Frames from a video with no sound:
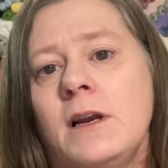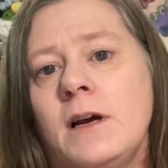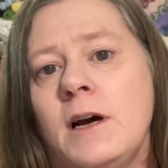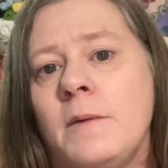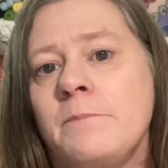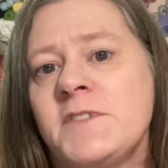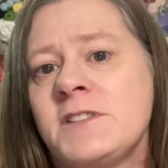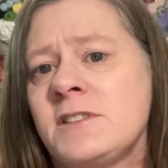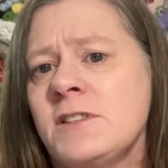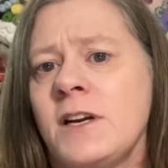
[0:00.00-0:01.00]
Um,
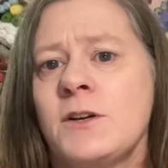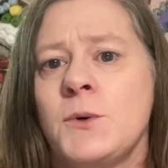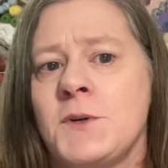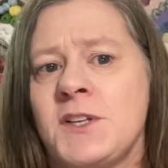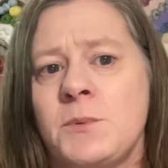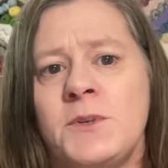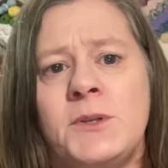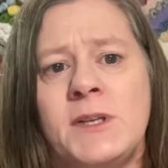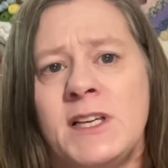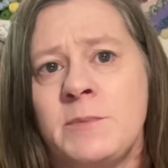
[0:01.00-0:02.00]
this is not a course where
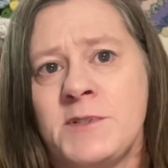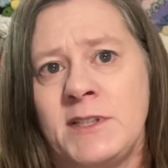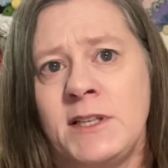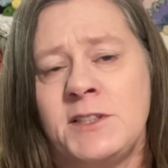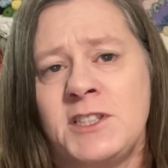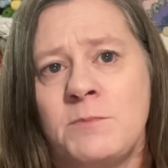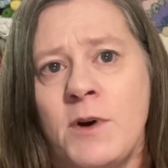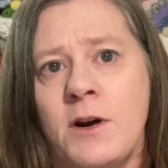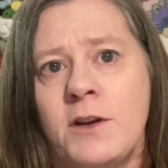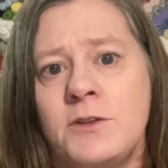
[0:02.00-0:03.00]
you get a percentage
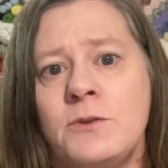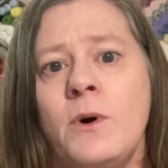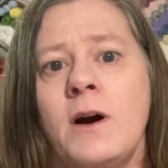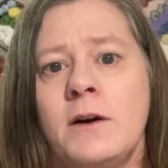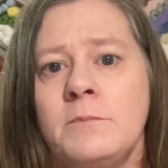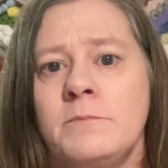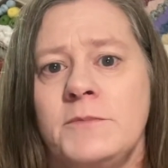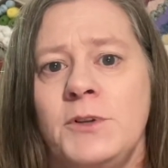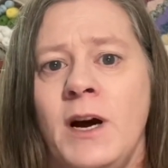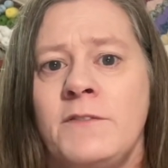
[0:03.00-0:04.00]
mark. You um
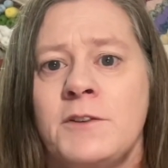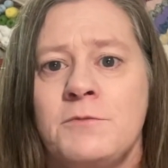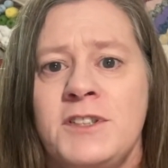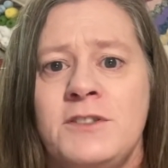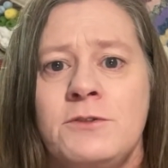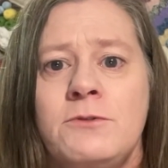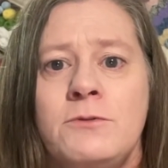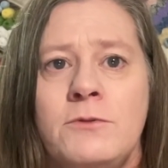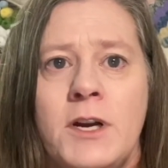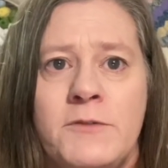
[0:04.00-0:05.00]
you have to
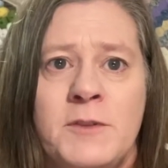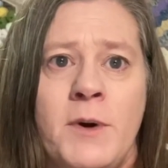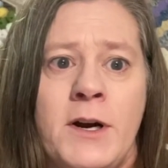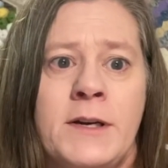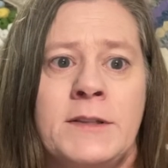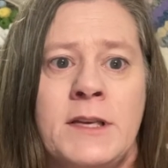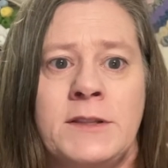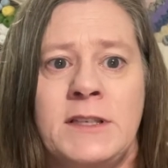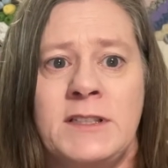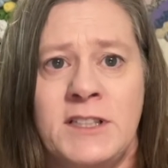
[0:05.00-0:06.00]
redo every part that
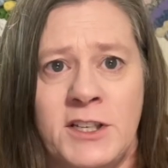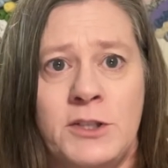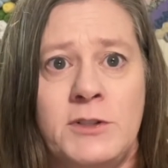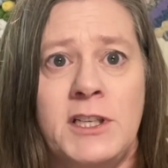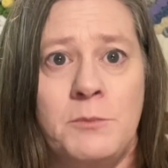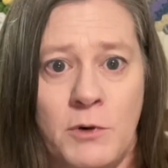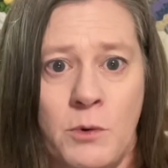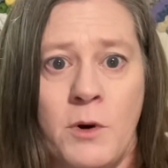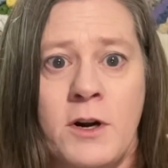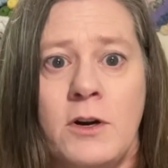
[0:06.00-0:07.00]
they think you need more
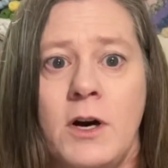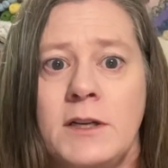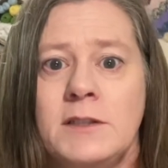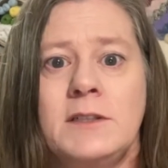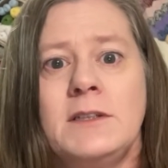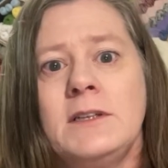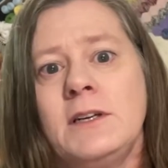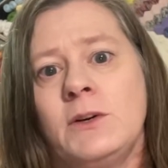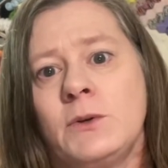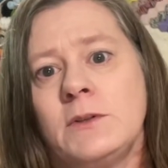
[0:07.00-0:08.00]
work on,
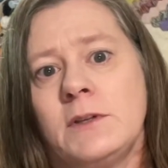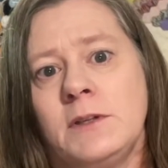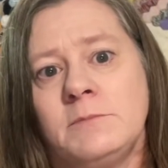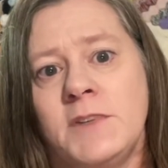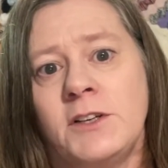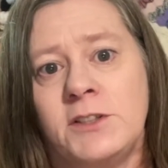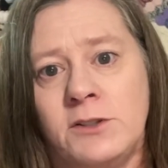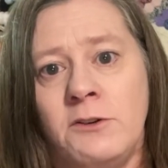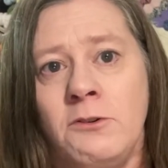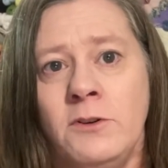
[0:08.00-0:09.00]
and
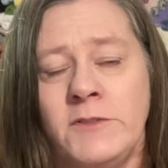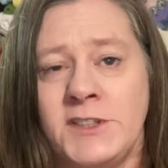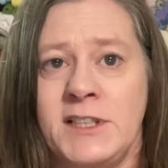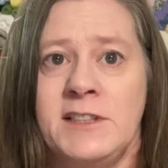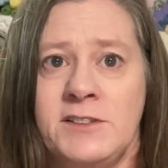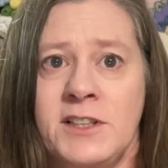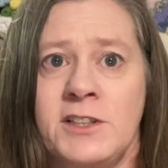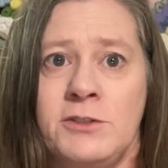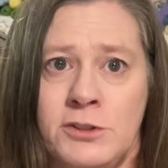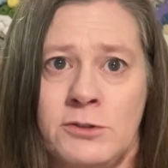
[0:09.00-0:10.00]
until that they
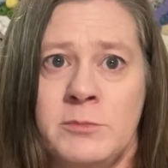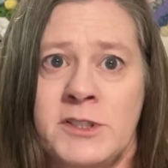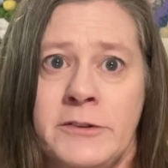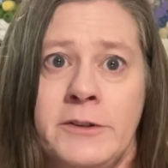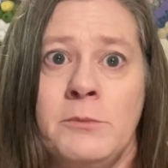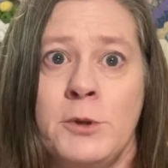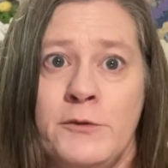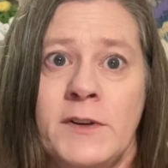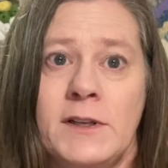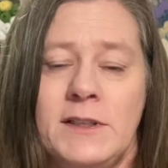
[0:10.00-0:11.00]
think you know the material
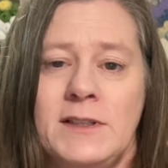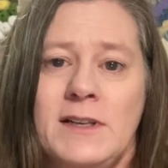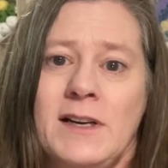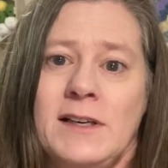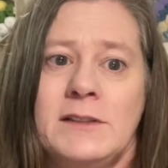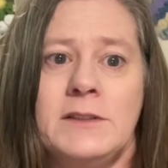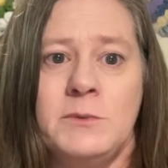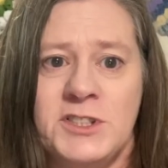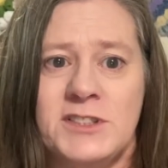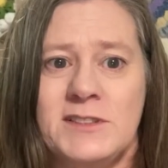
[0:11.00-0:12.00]
perfectly. And
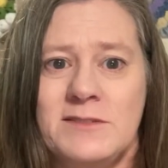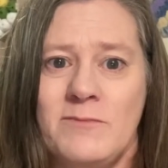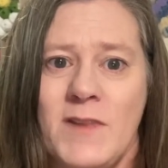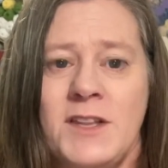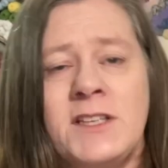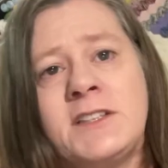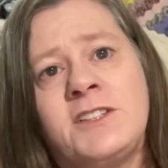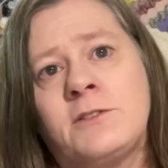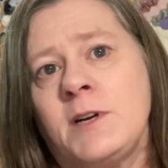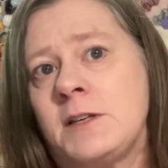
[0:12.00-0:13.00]
which I think
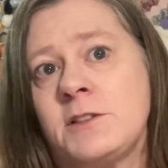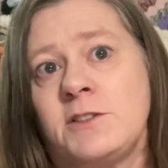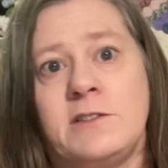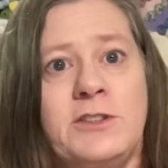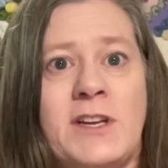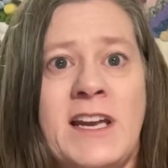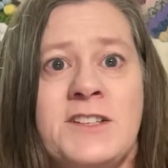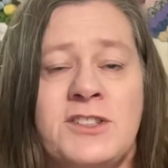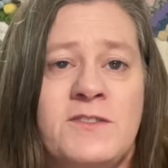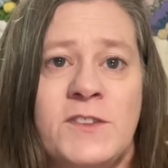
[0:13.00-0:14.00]
that's great because you can't
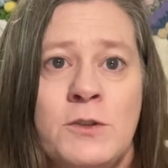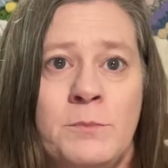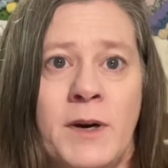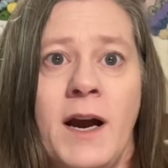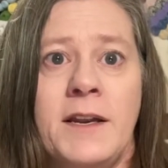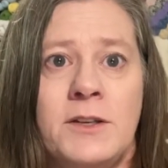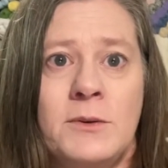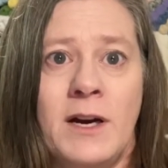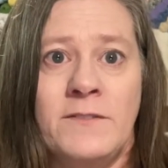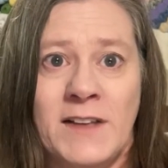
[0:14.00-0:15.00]
just float by. You
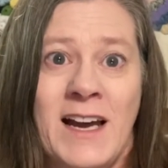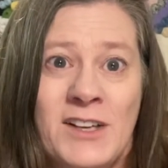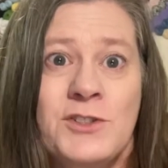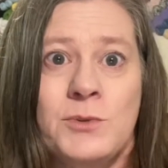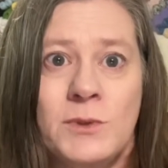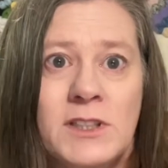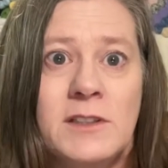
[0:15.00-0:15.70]
have to actually